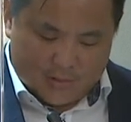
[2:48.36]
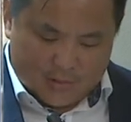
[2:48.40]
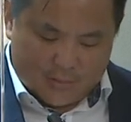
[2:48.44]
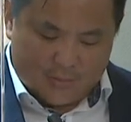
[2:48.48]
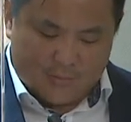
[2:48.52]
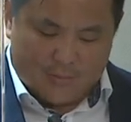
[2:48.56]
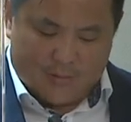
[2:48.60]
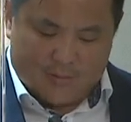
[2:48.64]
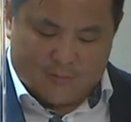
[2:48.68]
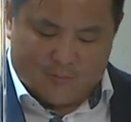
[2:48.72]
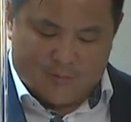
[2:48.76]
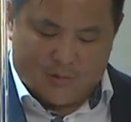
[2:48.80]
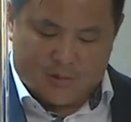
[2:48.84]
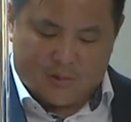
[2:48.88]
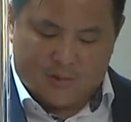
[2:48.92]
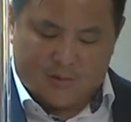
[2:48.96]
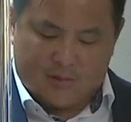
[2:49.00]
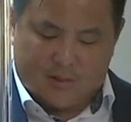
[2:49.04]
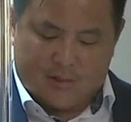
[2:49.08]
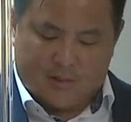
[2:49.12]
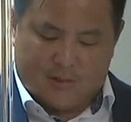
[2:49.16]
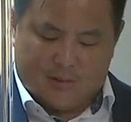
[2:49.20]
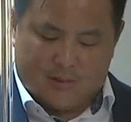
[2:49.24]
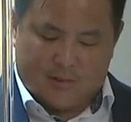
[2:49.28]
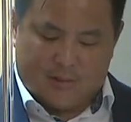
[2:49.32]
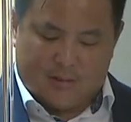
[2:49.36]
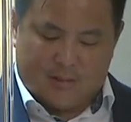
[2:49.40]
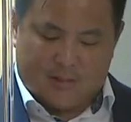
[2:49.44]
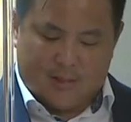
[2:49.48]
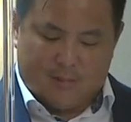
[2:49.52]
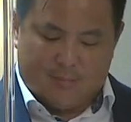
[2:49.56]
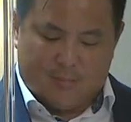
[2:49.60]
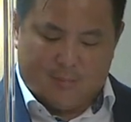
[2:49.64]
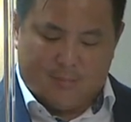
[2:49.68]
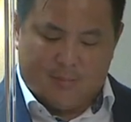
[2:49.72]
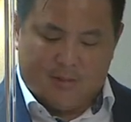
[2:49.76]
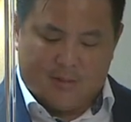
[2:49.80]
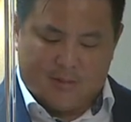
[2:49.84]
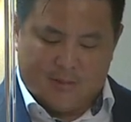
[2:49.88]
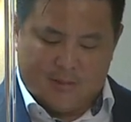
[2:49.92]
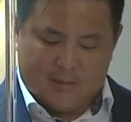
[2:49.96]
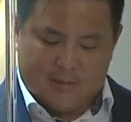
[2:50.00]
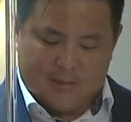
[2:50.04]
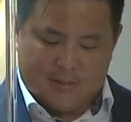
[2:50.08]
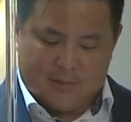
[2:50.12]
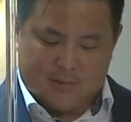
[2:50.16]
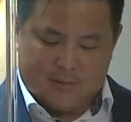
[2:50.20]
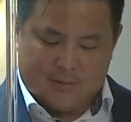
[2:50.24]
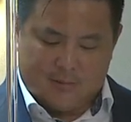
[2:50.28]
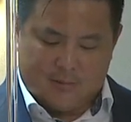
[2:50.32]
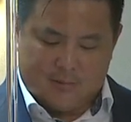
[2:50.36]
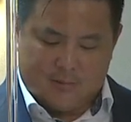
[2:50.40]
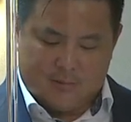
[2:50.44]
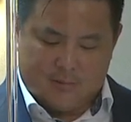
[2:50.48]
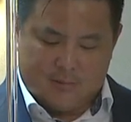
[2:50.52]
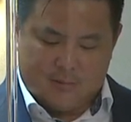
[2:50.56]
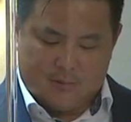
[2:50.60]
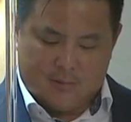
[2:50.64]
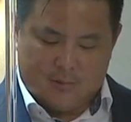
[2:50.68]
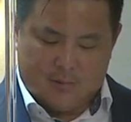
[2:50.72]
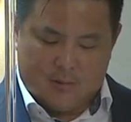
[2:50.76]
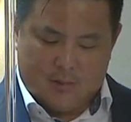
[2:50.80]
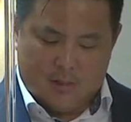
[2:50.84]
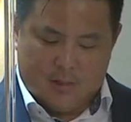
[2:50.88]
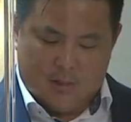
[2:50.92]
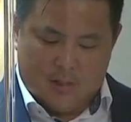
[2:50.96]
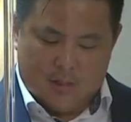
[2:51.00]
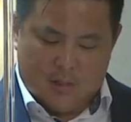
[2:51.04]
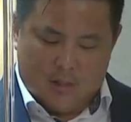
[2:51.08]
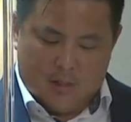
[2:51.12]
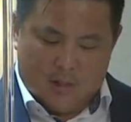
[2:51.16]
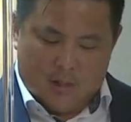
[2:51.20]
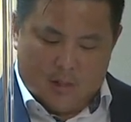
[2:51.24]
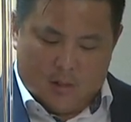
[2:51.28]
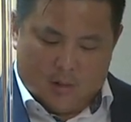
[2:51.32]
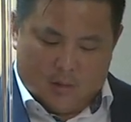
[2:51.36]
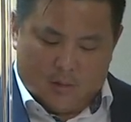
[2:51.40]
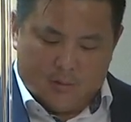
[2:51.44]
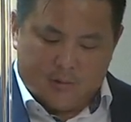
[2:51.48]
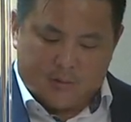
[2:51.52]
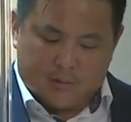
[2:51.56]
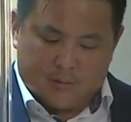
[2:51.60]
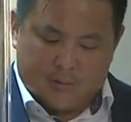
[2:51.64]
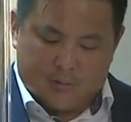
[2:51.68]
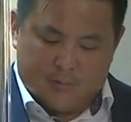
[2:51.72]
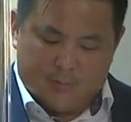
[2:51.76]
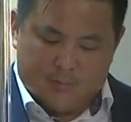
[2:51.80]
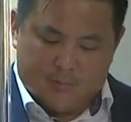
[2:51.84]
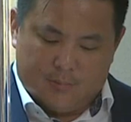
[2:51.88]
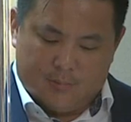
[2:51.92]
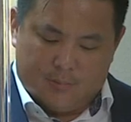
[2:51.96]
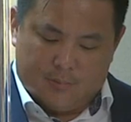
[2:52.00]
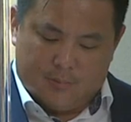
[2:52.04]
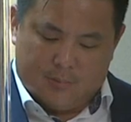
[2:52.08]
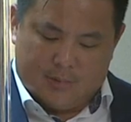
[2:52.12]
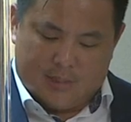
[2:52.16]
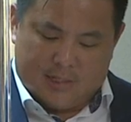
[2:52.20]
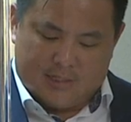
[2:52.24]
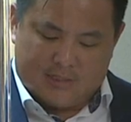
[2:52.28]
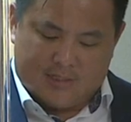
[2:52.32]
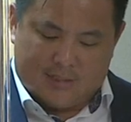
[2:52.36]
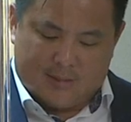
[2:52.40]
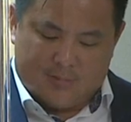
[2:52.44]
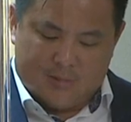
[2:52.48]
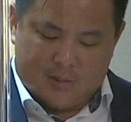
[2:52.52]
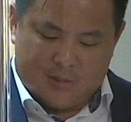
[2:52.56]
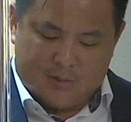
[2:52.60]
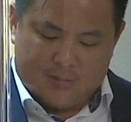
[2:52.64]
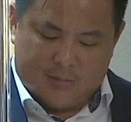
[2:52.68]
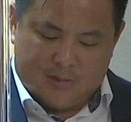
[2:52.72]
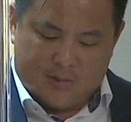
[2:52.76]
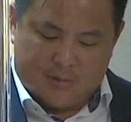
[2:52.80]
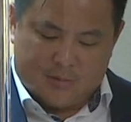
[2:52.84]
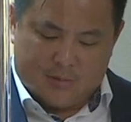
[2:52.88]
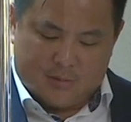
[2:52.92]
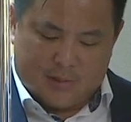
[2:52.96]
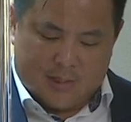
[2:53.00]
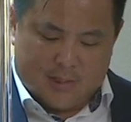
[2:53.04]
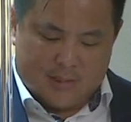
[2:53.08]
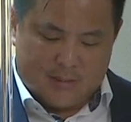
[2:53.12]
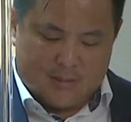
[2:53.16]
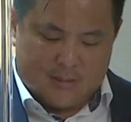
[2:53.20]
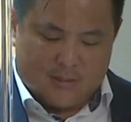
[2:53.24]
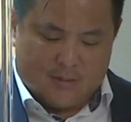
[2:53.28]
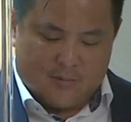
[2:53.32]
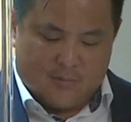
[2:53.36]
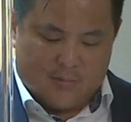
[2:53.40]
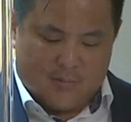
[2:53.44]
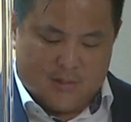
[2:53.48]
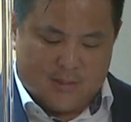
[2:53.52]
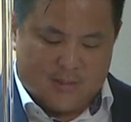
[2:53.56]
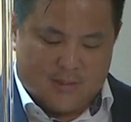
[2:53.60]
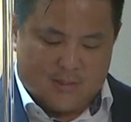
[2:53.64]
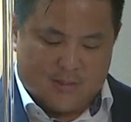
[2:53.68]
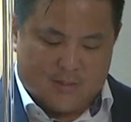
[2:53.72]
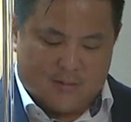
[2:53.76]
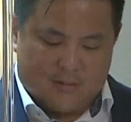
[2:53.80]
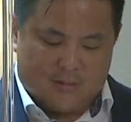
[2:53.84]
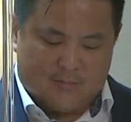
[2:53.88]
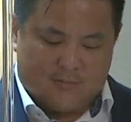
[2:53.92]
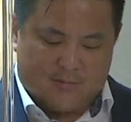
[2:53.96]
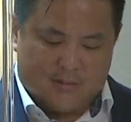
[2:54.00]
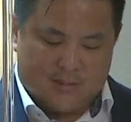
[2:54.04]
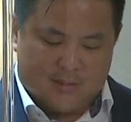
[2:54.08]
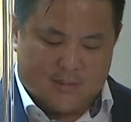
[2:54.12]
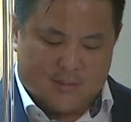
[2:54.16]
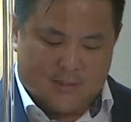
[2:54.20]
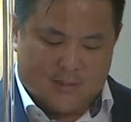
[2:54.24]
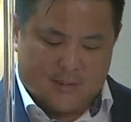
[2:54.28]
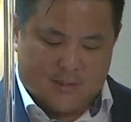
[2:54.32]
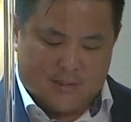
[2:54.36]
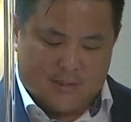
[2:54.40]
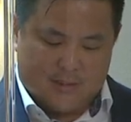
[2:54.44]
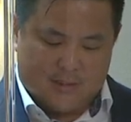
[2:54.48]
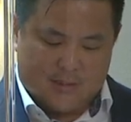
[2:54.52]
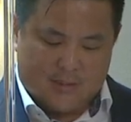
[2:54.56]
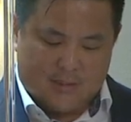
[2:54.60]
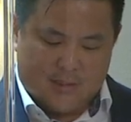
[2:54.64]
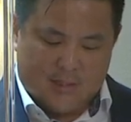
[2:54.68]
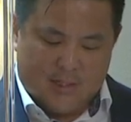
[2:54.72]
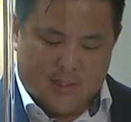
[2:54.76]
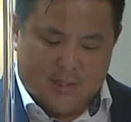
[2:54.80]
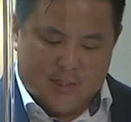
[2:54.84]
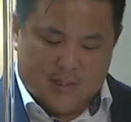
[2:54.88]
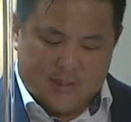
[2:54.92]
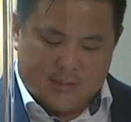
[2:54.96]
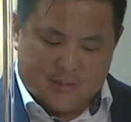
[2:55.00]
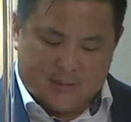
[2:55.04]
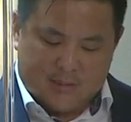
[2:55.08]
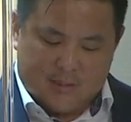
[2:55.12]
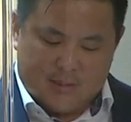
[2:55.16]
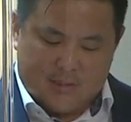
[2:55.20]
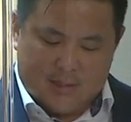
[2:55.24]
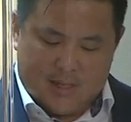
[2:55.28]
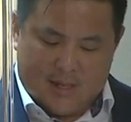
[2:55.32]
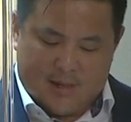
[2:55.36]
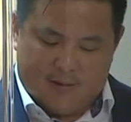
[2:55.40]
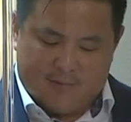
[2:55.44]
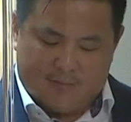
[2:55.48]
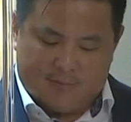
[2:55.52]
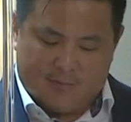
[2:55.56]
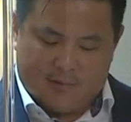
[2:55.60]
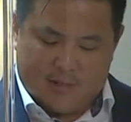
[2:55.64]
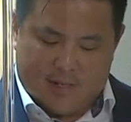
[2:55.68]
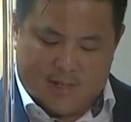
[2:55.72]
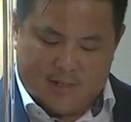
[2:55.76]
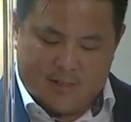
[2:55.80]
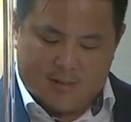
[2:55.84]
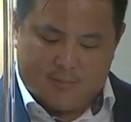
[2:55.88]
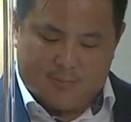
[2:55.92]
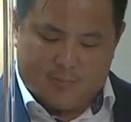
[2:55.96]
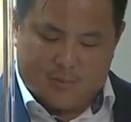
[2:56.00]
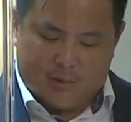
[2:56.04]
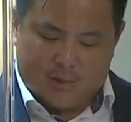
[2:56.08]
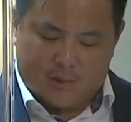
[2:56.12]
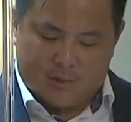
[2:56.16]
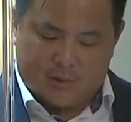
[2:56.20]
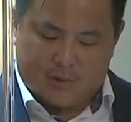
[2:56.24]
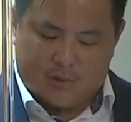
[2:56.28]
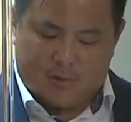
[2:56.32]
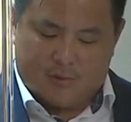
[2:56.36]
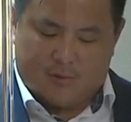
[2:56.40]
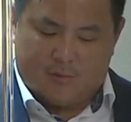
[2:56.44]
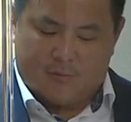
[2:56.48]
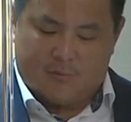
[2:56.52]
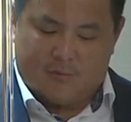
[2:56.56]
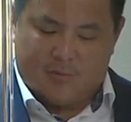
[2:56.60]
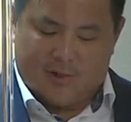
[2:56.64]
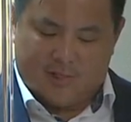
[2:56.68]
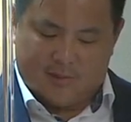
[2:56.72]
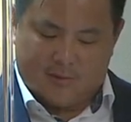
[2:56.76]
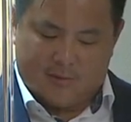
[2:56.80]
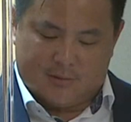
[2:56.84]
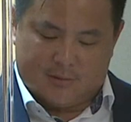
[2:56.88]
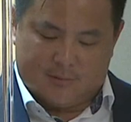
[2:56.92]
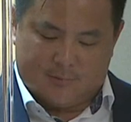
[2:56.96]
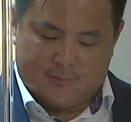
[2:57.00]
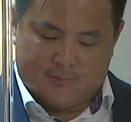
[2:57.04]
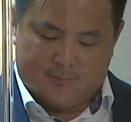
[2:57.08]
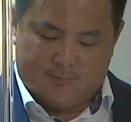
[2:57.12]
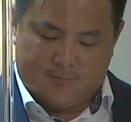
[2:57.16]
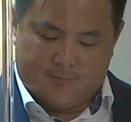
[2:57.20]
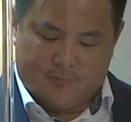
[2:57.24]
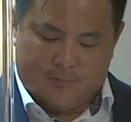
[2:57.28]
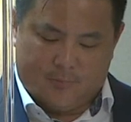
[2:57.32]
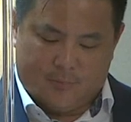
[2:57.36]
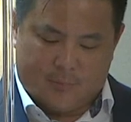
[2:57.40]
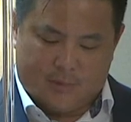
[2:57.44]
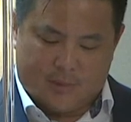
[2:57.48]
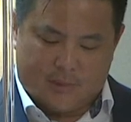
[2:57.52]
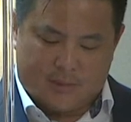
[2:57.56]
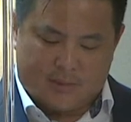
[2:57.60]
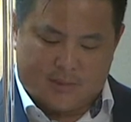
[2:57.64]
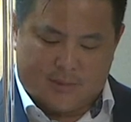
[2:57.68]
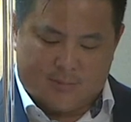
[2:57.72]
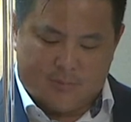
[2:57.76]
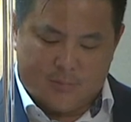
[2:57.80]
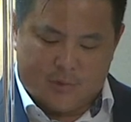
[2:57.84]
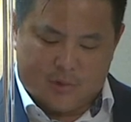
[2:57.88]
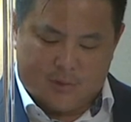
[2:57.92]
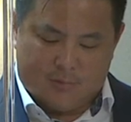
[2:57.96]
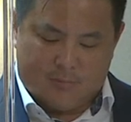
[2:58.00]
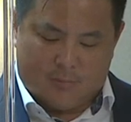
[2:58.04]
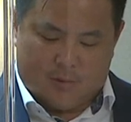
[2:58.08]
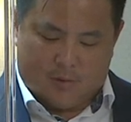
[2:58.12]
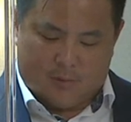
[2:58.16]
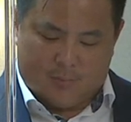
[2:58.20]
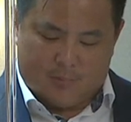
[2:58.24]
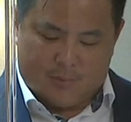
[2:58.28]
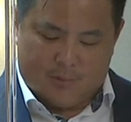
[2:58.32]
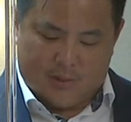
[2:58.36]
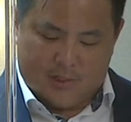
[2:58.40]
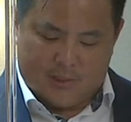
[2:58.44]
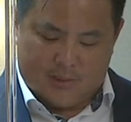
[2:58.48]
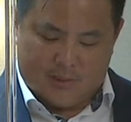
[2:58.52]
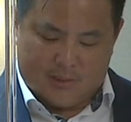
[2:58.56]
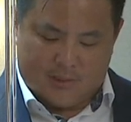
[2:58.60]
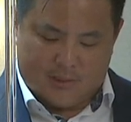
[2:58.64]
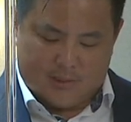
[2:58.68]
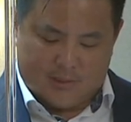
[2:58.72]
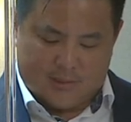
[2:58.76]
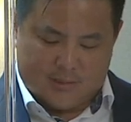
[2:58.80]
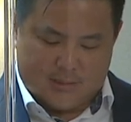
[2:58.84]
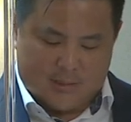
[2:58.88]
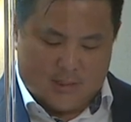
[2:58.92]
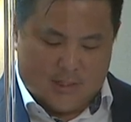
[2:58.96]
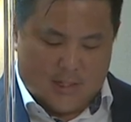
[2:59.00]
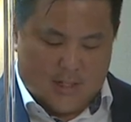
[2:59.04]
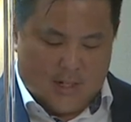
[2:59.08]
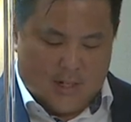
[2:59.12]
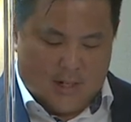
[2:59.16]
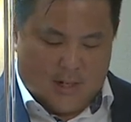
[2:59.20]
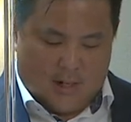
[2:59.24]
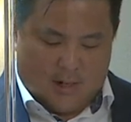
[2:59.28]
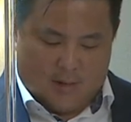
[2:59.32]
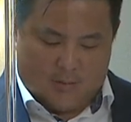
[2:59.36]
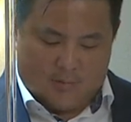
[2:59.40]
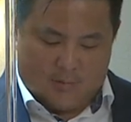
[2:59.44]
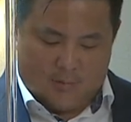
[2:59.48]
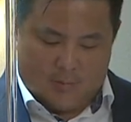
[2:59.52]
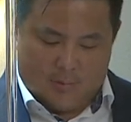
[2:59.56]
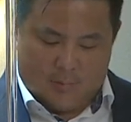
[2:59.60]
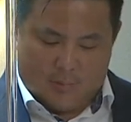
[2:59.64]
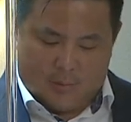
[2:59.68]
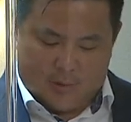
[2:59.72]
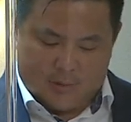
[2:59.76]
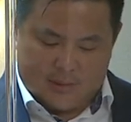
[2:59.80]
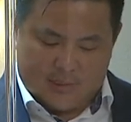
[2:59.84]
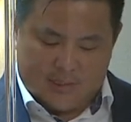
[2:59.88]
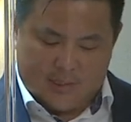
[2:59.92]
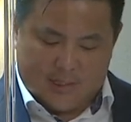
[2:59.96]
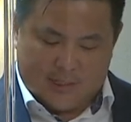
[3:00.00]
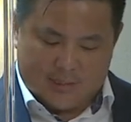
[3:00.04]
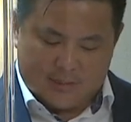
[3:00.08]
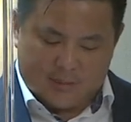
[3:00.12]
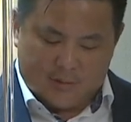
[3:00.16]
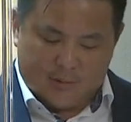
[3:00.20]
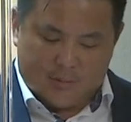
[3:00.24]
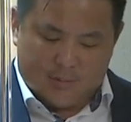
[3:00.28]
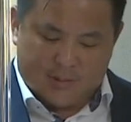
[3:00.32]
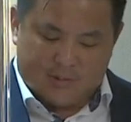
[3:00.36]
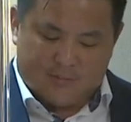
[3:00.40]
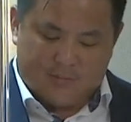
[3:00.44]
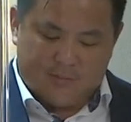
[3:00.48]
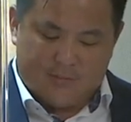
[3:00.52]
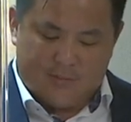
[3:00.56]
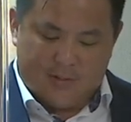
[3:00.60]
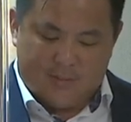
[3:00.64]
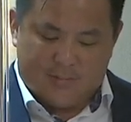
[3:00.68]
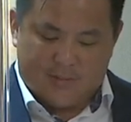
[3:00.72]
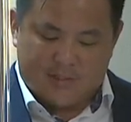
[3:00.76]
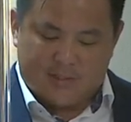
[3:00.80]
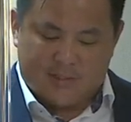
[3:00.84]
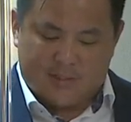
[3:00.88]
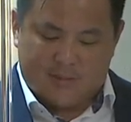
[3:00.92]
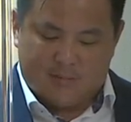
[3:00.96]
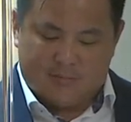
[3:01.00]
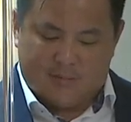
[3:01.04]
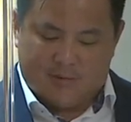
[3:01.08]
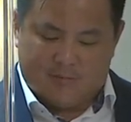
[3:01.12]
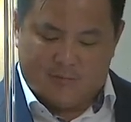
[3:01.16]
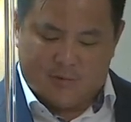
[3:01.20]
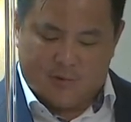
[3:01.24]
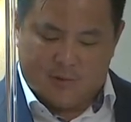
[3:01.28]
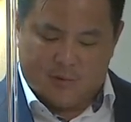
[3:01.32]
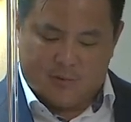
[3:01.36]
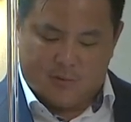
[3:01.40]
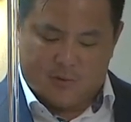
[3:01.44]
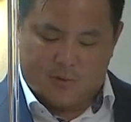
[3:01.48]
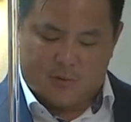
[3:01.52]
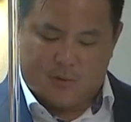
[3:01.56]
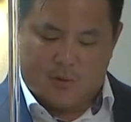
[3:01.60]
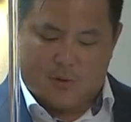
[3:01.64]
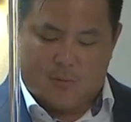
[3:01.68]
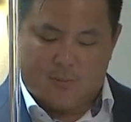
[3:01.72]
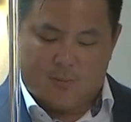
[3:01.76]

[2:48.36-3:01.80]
to efficient capabilities. Also, establishments located in retail facilities still have the added pressure of rental. Some gym operators are reporting as low as 50% revenues